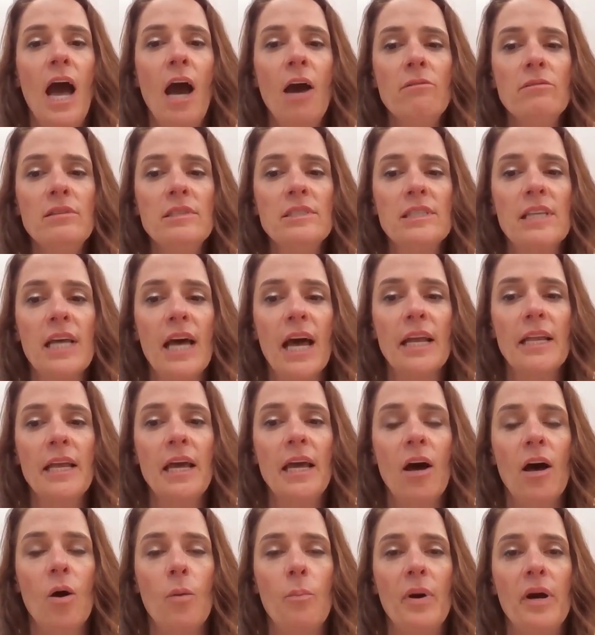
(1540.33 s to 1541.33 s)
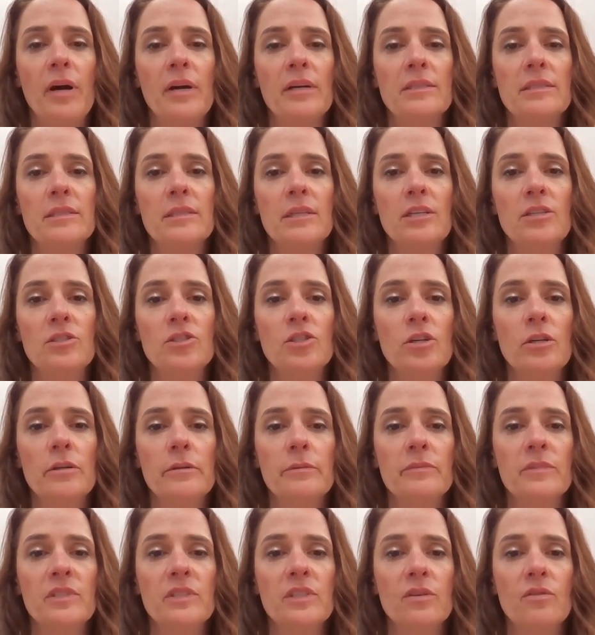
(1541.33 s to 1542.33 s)
how does that help us in
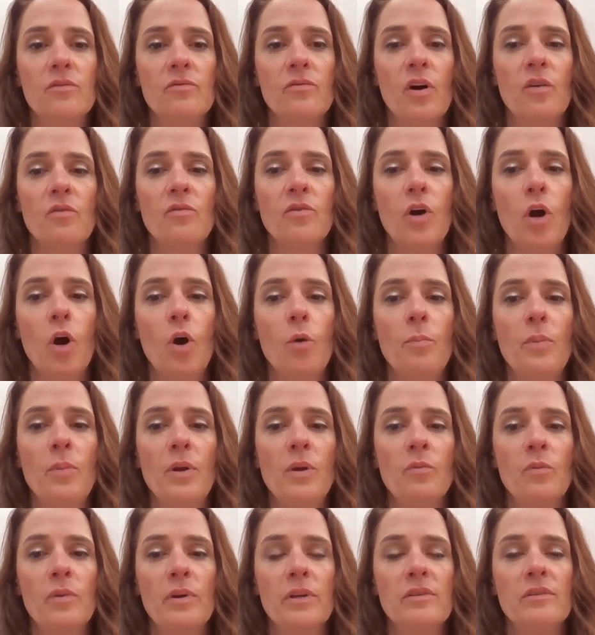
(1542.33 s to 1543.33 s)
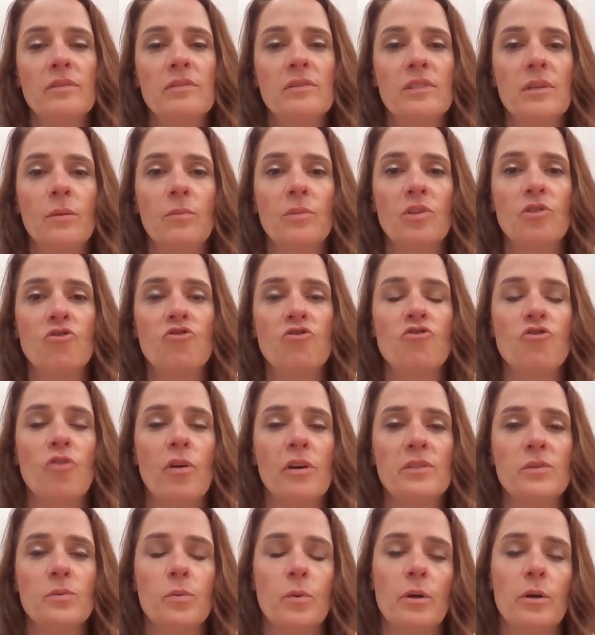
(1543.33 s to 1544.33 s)
terms of coping with some of the
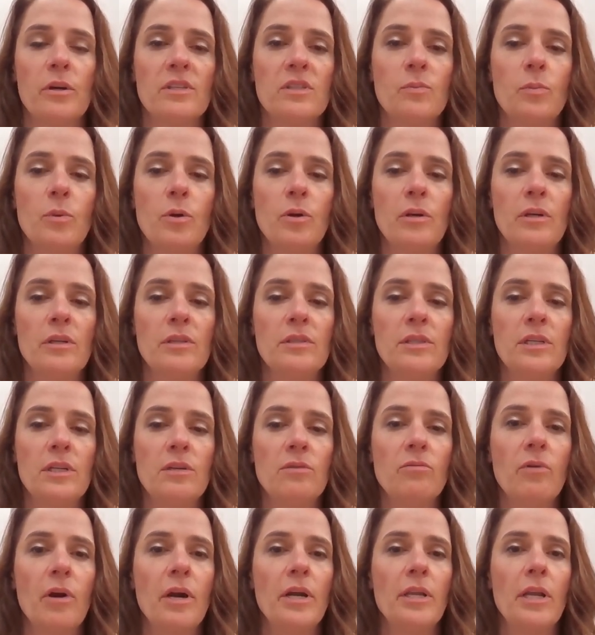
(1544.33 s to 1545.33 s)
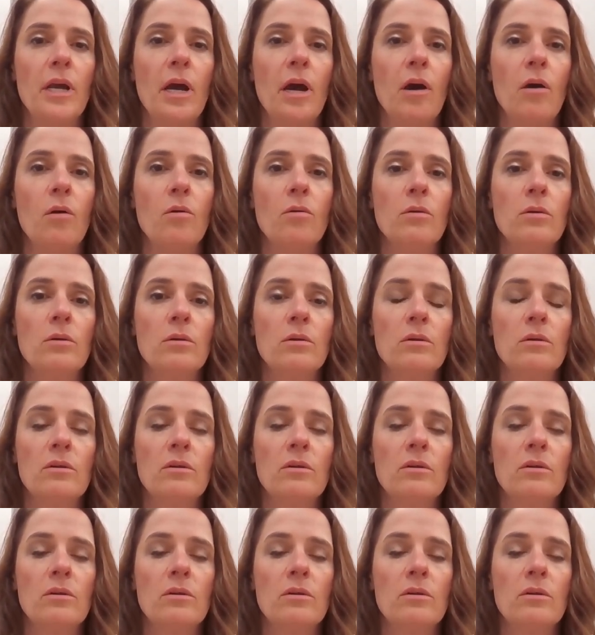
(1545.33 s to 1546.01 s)
stress we're experiencing right now?